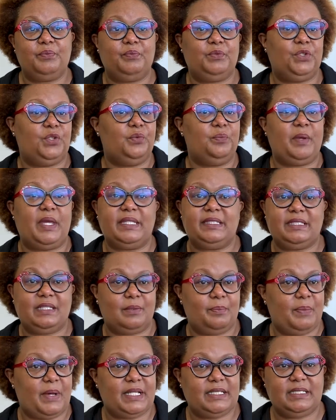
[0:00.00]
do
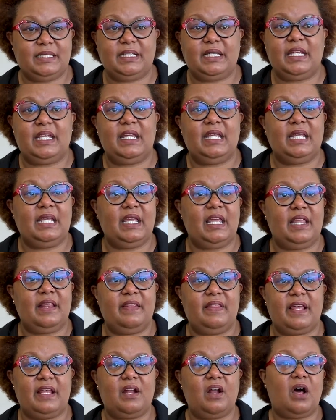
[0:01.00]
basic budgeting,
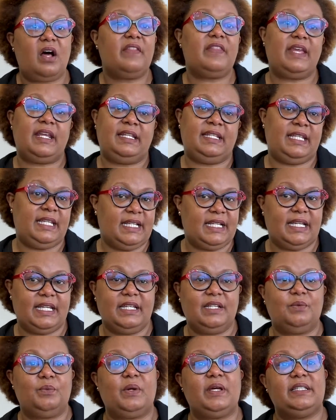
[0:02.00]
and that all they
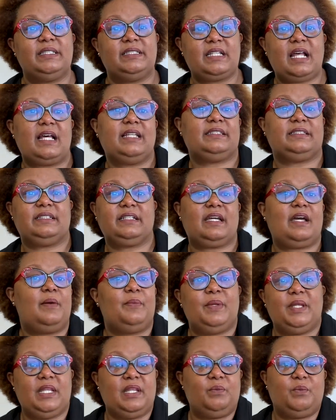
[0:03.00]
needed was us to come
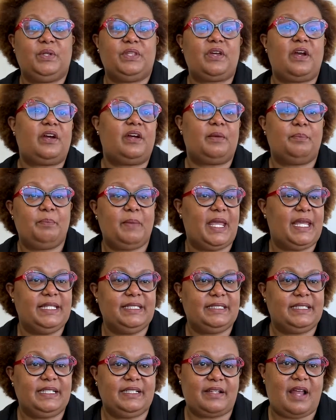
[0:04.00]
in with our
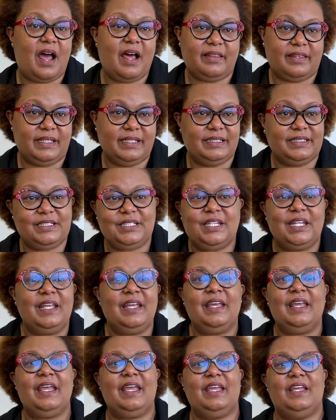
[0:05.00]
amazing knowledge
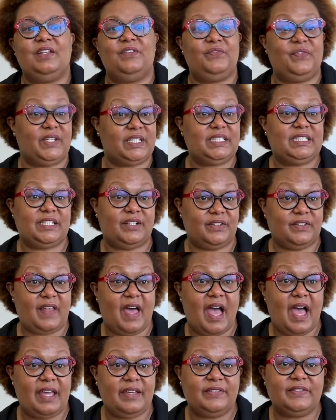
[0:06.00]
and fix their
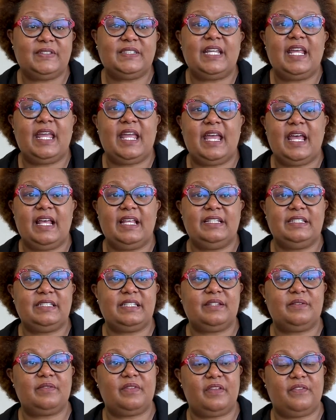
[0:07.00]
lives.
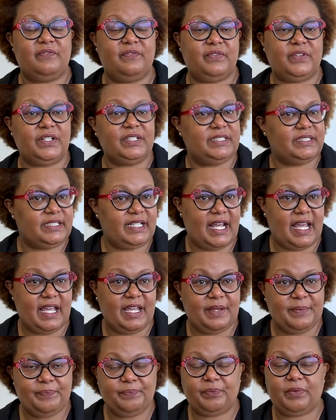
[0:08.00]
And the first
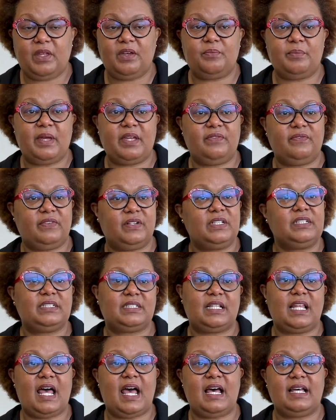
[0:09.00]
day of my first
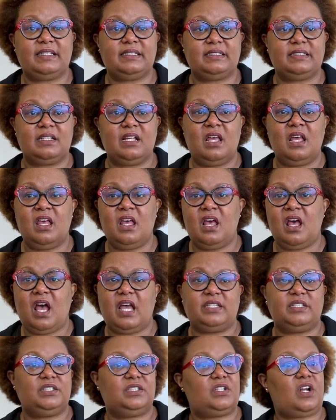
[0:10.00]
class,
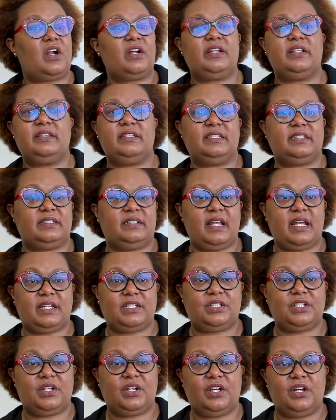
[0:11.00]
I started this
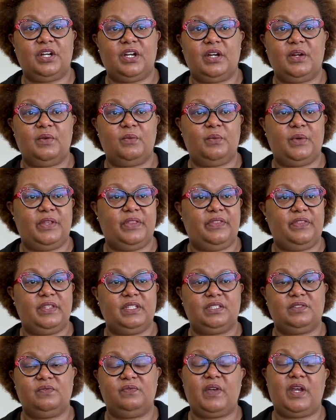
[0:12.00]
lecture with
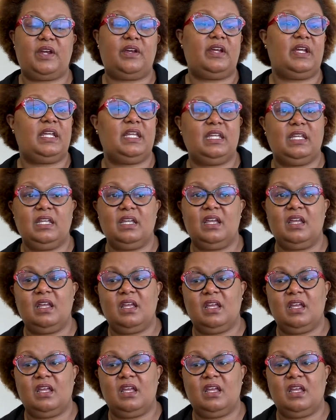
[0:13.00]
this very